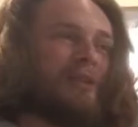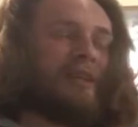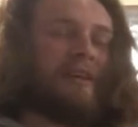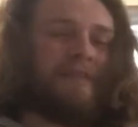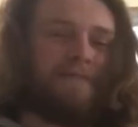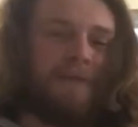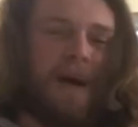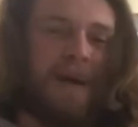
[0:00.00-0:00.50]

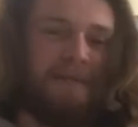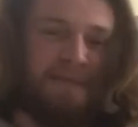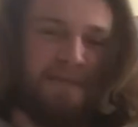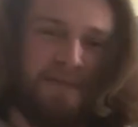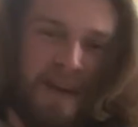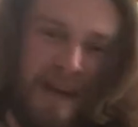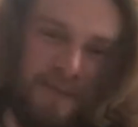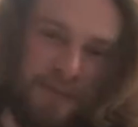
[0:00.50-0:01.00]
give my
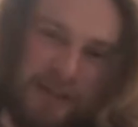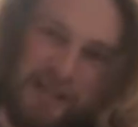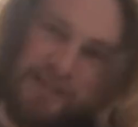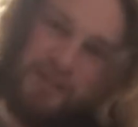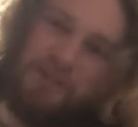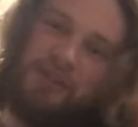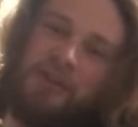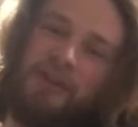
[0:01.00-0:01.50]
family
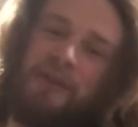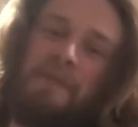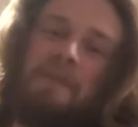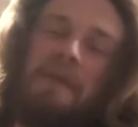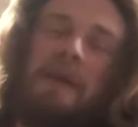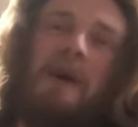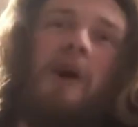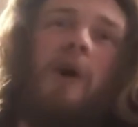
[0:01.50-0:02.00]
this year
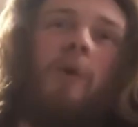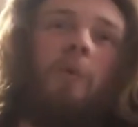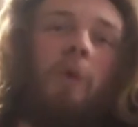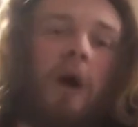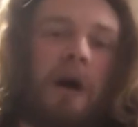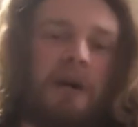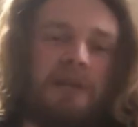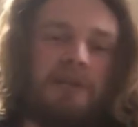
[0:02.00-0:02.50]

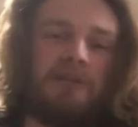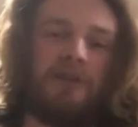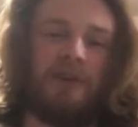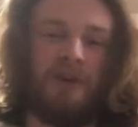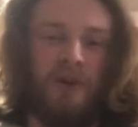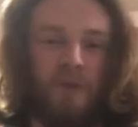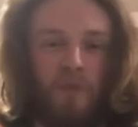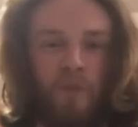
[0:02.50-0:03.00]
was
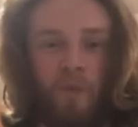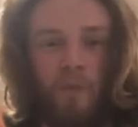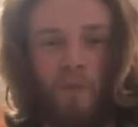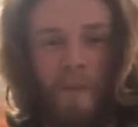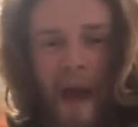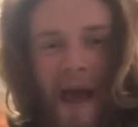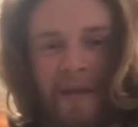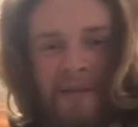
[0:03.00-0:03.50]

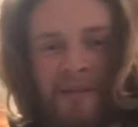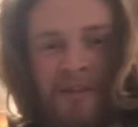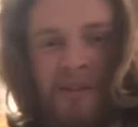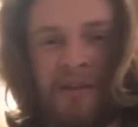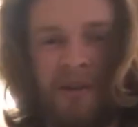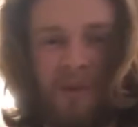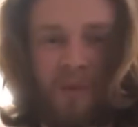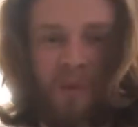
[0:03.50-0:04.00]

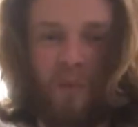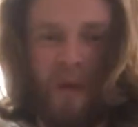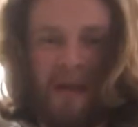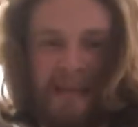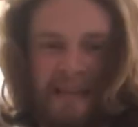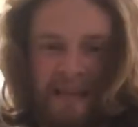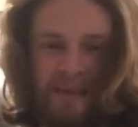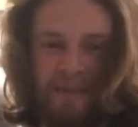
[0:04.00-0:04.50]
matching
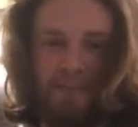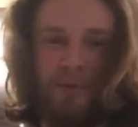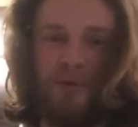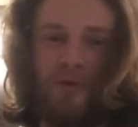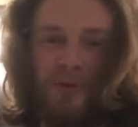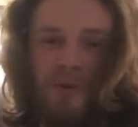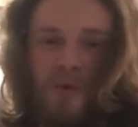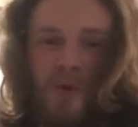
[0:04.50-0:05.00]
Winnie the
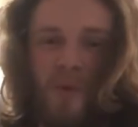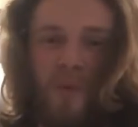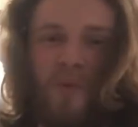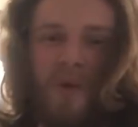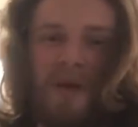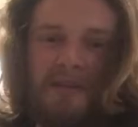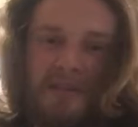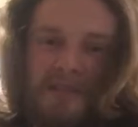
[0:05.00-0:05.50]
Pooh
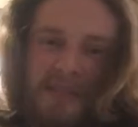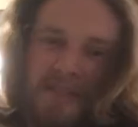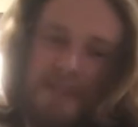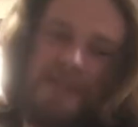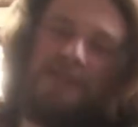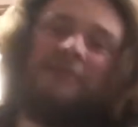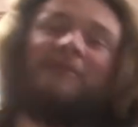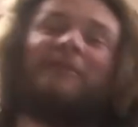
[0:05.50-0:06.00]

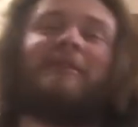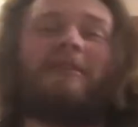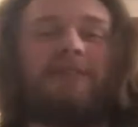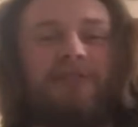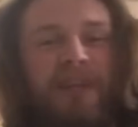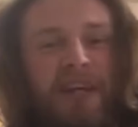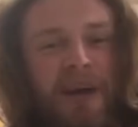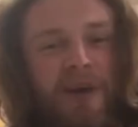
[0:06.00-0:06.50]
onesies.
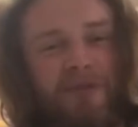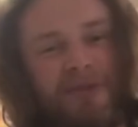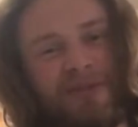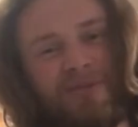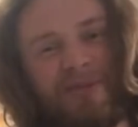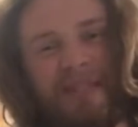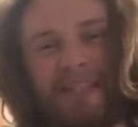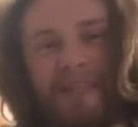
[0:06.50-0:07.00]
Check out this
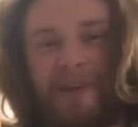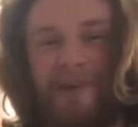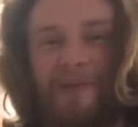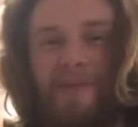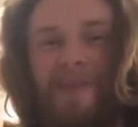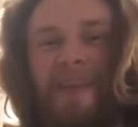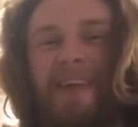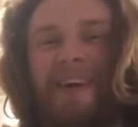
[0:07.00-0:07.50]
video.
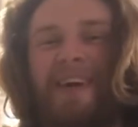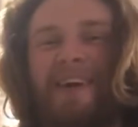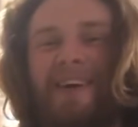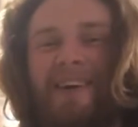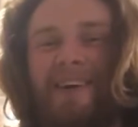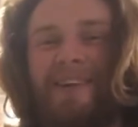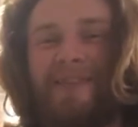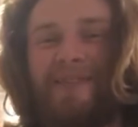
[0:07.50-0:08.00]

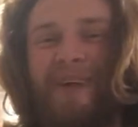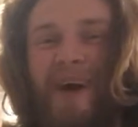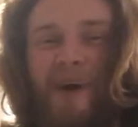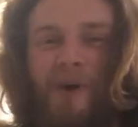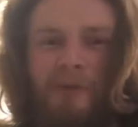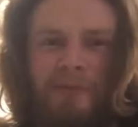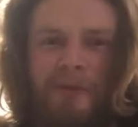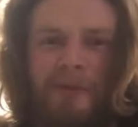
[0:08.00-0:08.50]
I
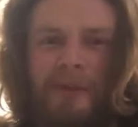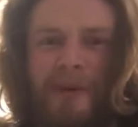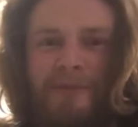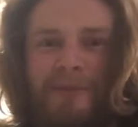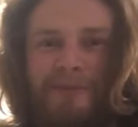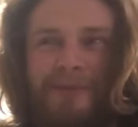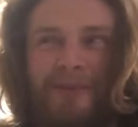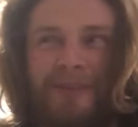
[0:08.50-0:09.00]
hope they'll let
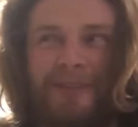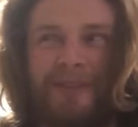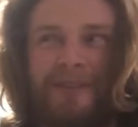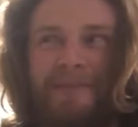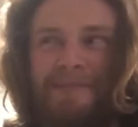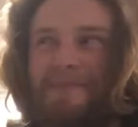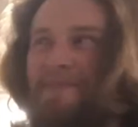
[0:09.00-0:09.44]
me put it up.